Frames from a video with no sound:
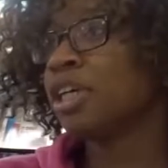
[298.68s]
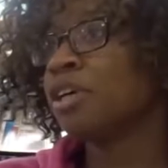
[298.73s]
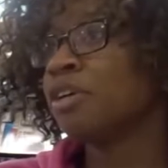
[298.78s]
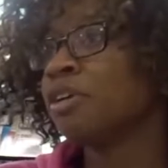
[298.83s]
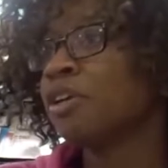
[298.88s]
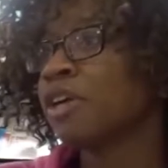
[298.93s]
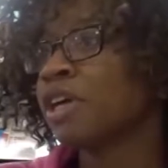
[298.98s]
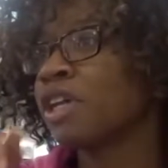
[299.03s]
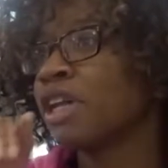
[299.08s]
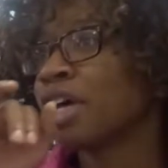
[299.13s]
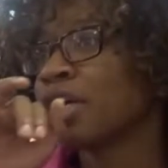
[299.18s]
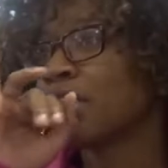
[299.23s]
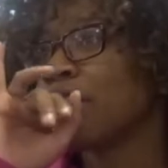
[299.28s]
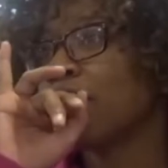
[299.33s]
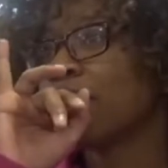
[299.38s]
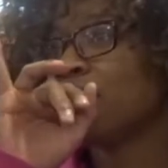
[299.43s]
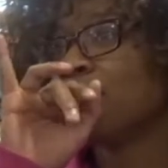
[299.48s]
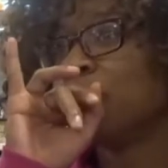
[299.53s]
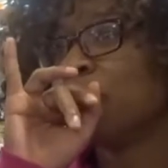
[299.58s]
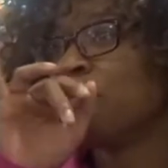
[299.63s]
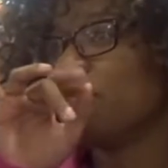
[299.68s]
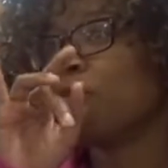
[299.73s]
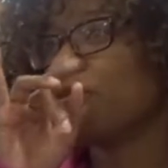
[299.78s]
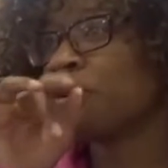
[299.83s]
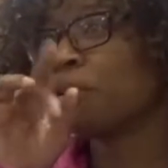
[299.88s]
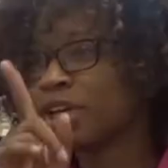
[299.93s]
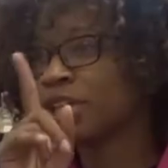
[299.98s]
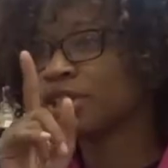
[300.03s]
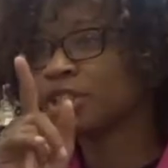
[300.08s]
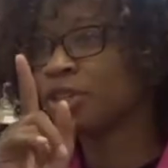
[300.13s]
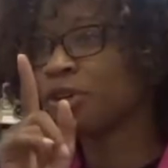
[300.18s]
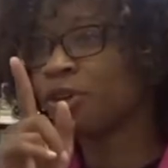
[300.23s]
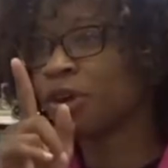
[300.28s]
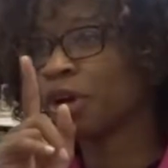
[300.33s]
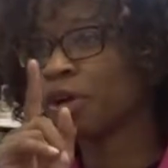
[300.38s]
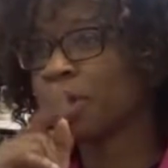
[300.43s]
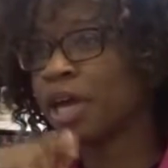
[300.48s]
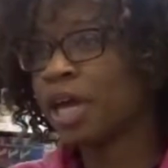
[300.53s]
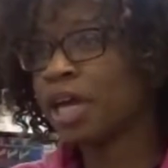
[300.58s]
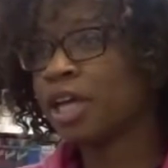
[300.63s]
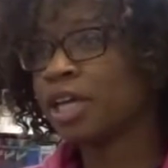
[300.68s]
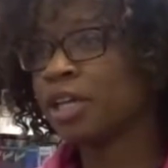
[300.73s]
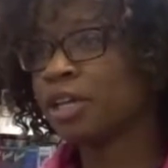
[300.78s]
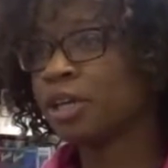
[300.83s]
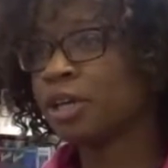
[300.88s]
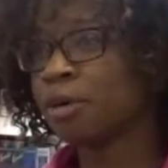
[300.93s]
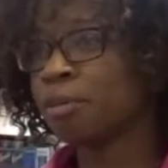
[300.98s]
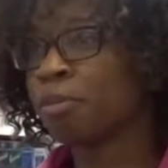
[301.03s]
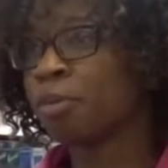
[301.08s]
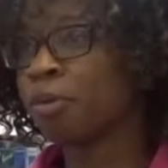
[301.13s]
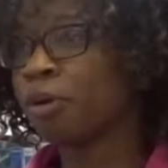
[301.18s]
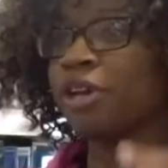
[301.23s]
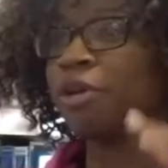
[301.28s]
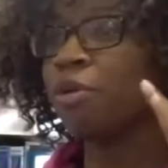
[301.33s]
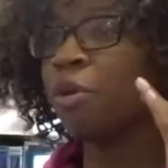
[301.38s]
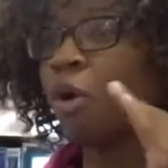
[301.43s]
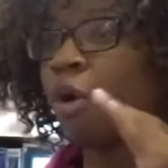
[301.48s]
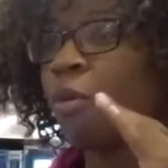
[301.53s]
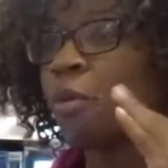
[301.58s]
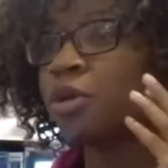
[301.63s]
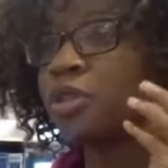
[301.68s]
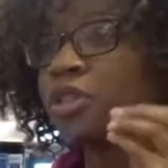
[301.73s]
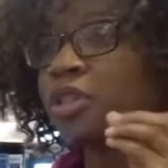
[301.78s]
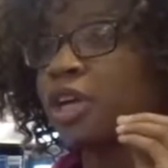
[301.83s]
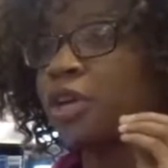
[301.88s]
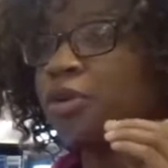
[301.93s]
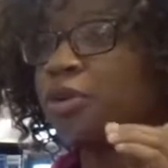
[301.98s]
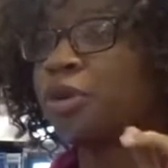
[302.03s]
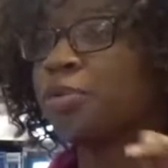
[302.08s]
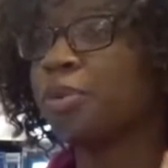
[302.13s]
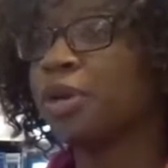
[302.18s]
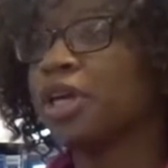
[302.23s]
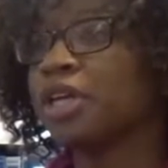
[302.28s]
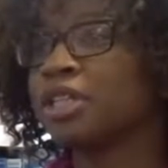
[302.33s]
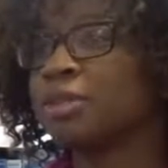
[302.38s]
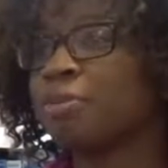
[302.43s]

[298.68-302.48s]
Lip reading: here looking like that dude from Instagram, that Indian boy. You almost look like you could be his